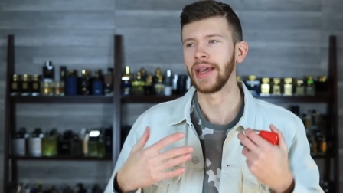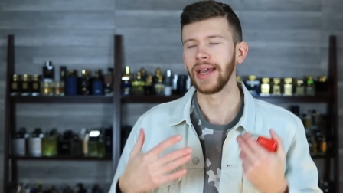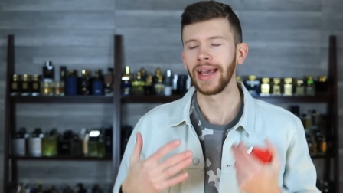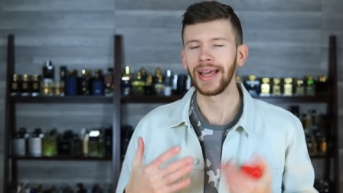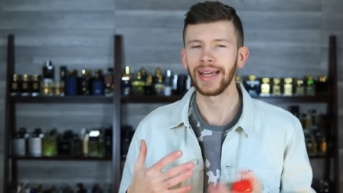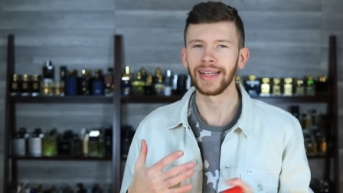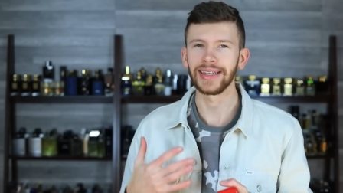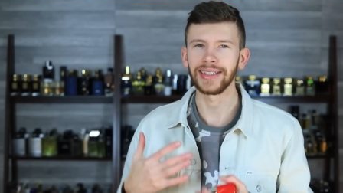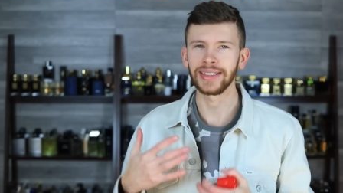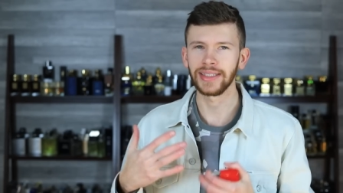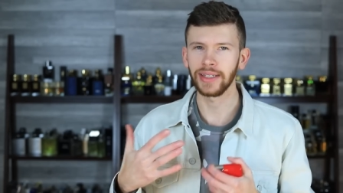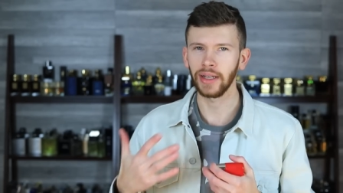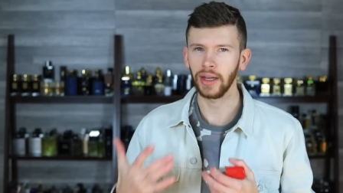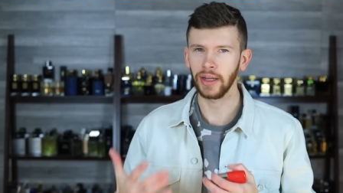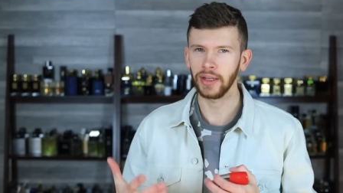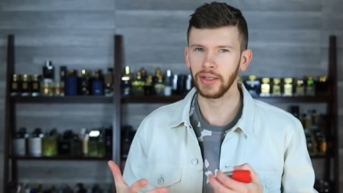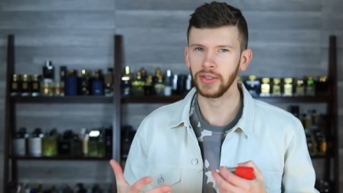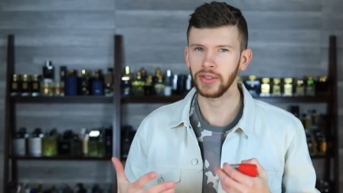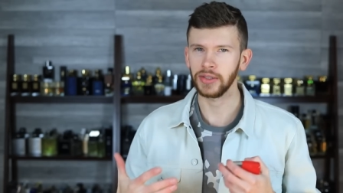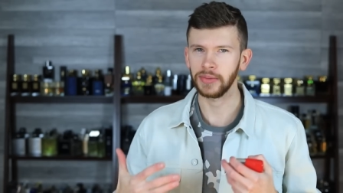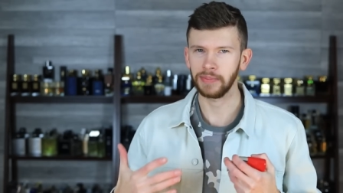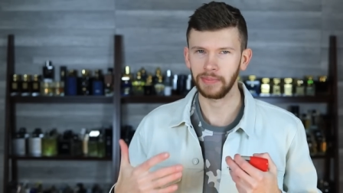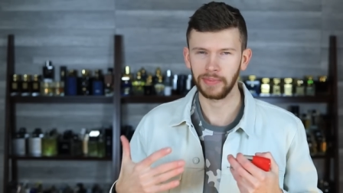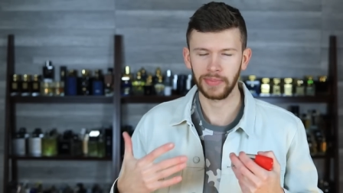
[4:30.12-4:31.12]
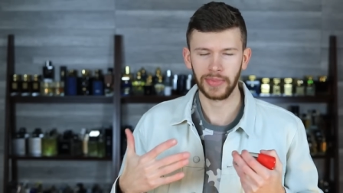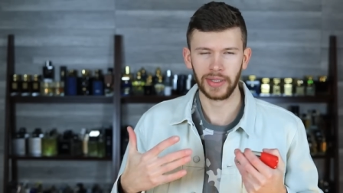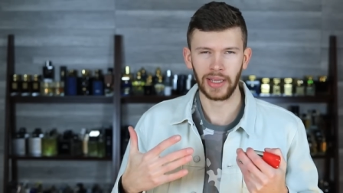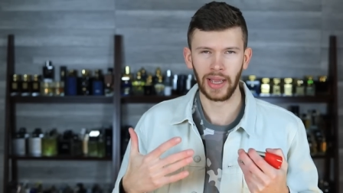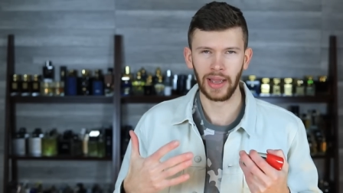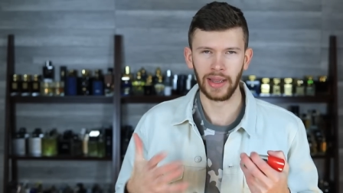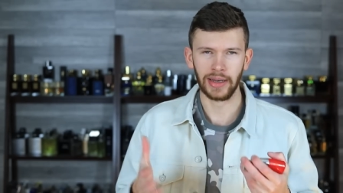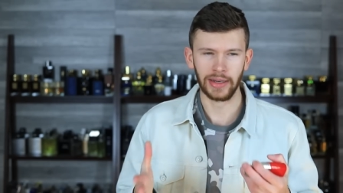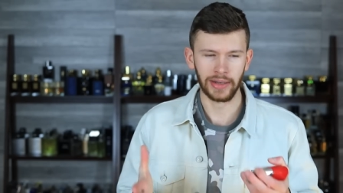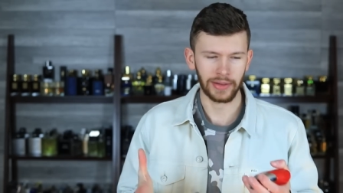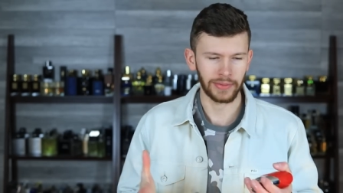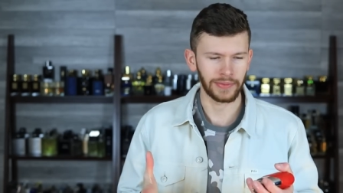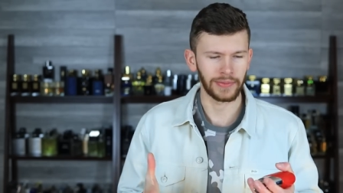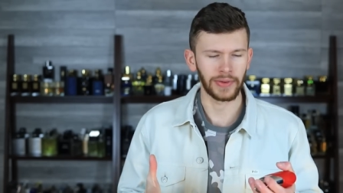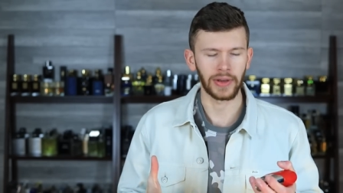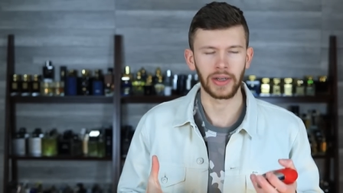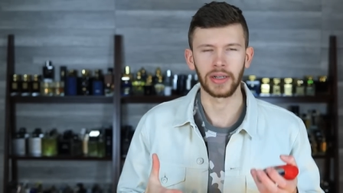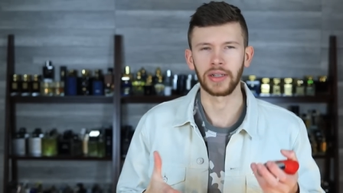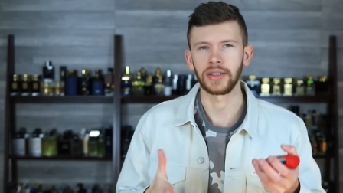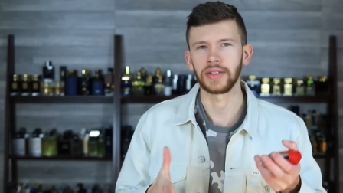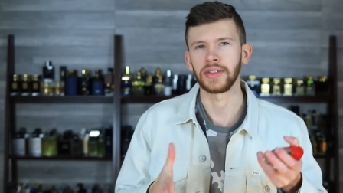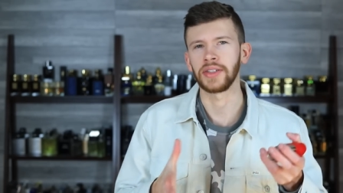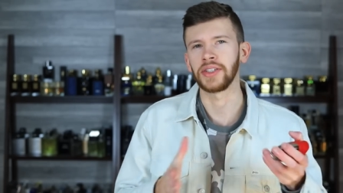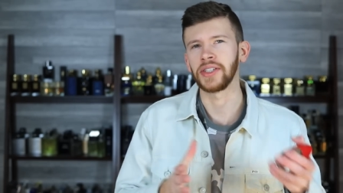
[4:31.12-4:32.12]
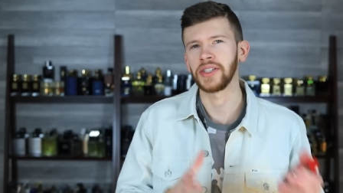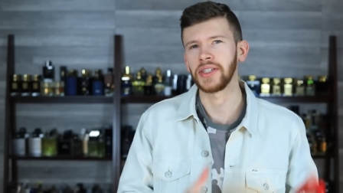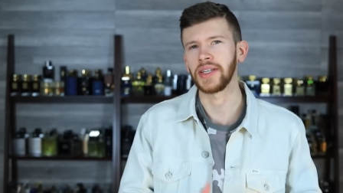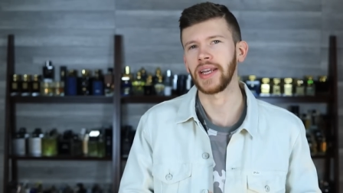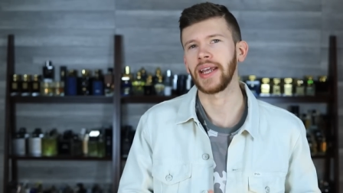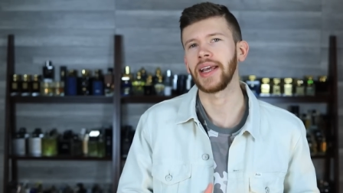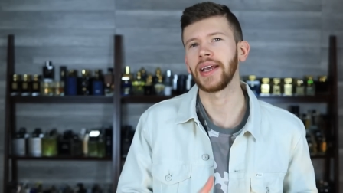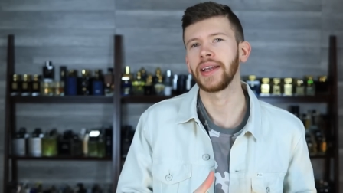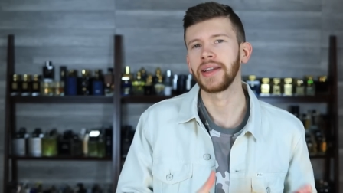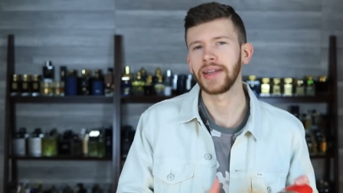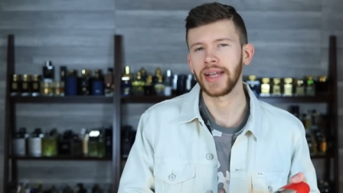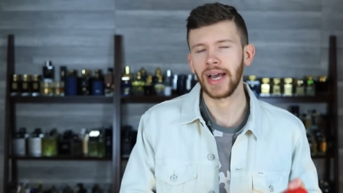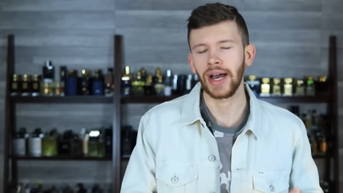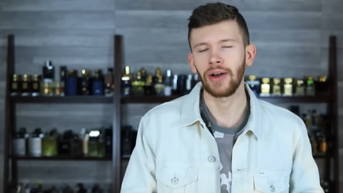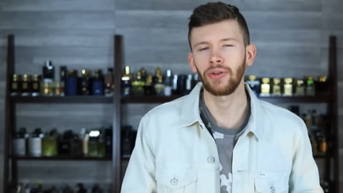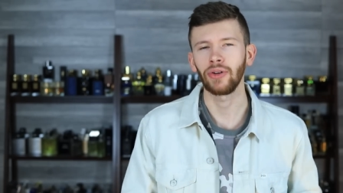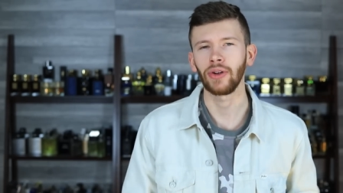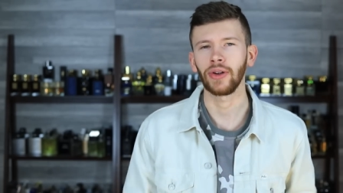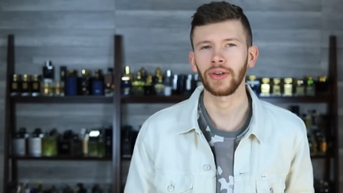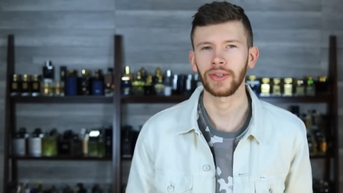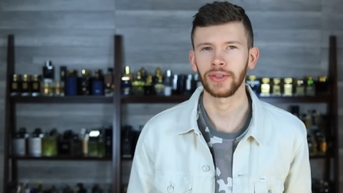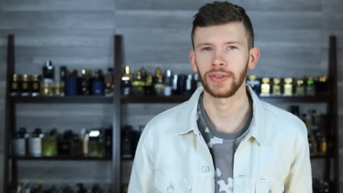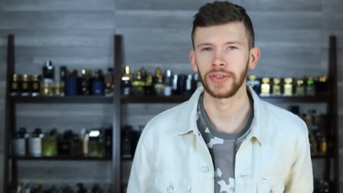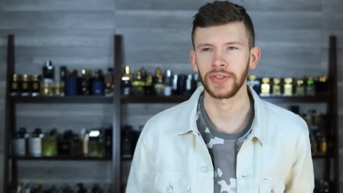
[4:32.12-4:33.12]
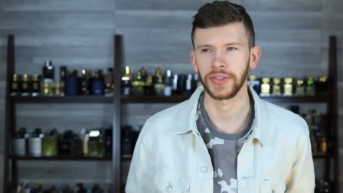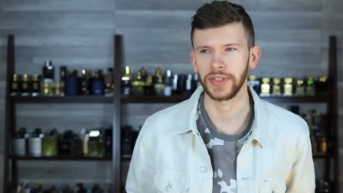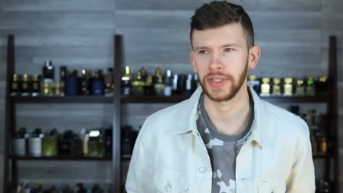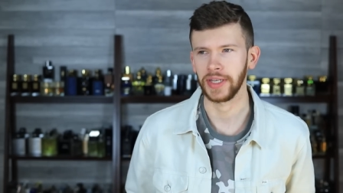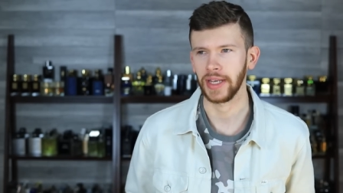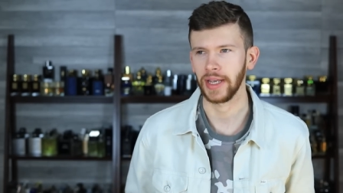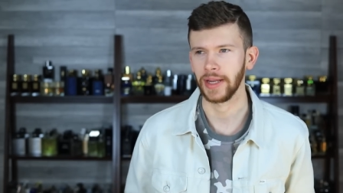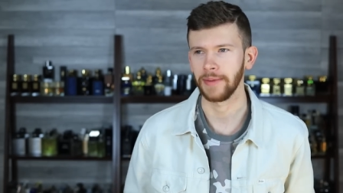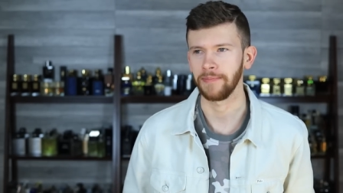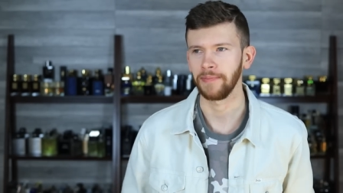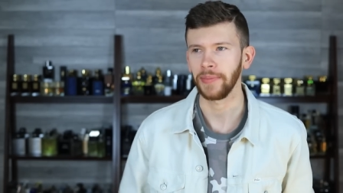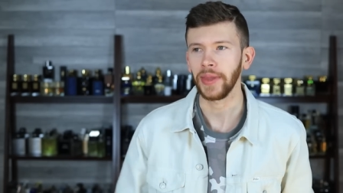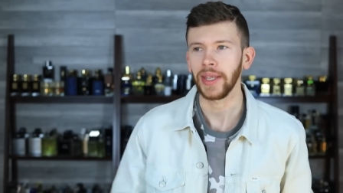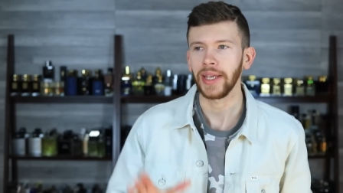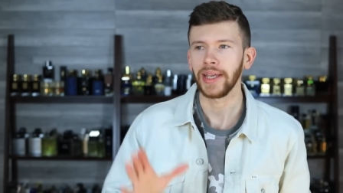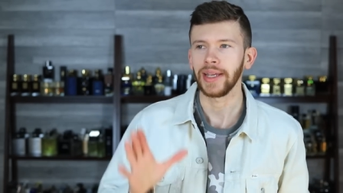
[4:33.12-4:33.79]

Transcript: it does kind of uh, stand out on your skin.